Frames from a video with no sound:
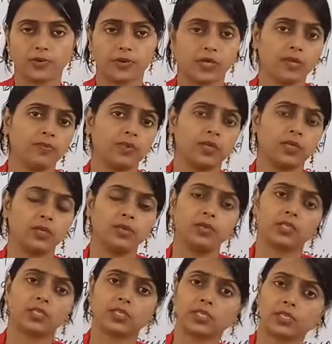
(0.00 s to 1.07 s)
even you
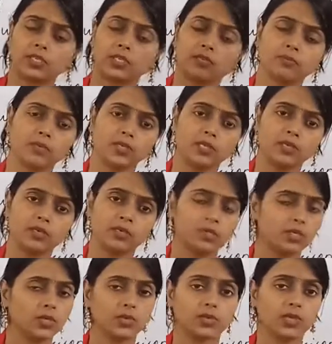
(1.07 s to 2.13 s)
rejected the money,
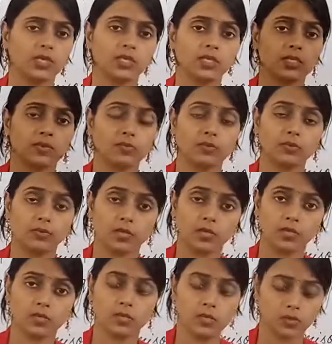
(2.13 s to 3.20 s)
you didn't accept the
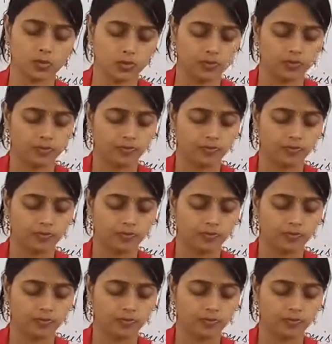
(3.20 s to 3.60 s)
money also.